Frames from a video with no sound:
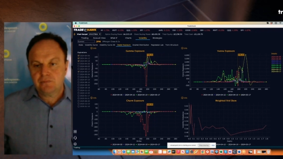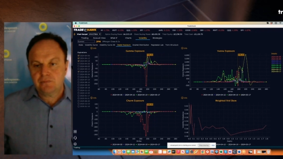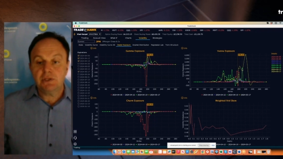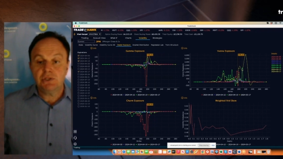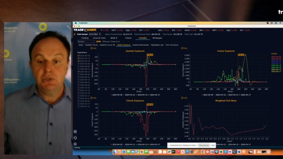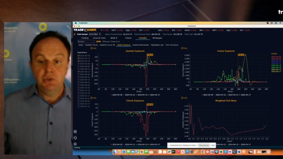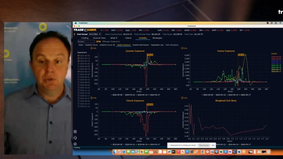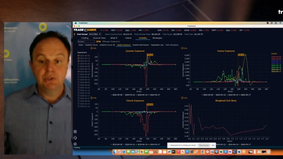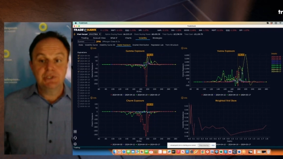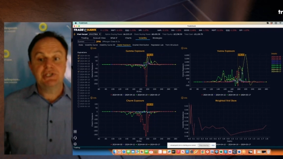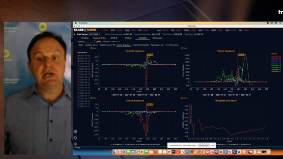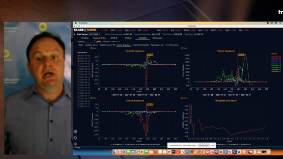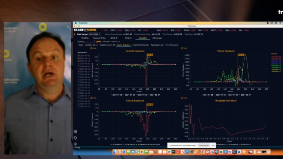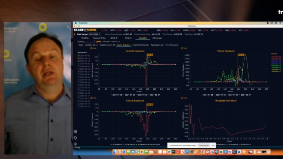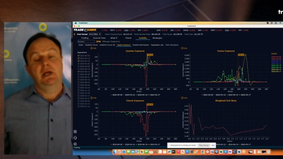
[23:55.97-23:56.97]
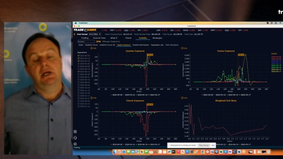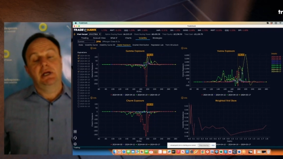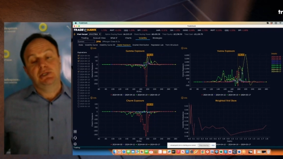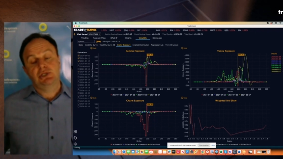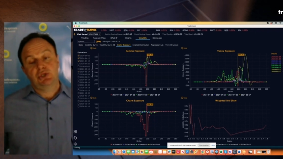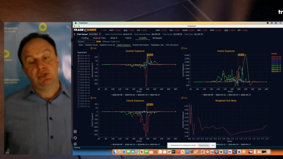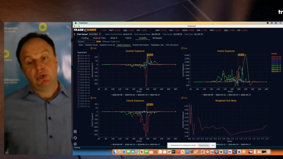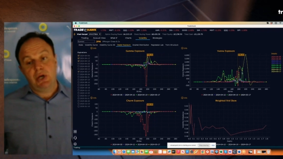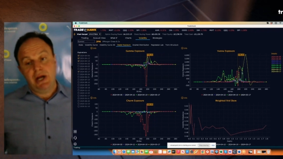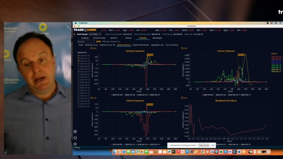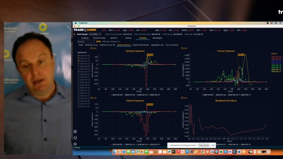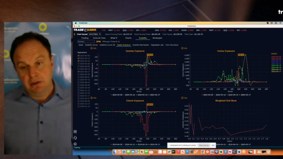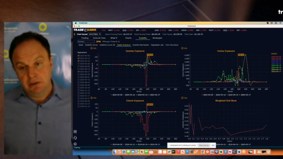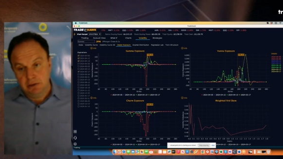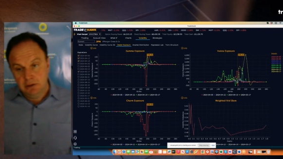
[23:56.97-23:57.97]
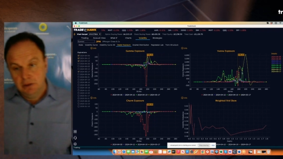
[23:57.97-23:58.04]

So you can sell a straddle,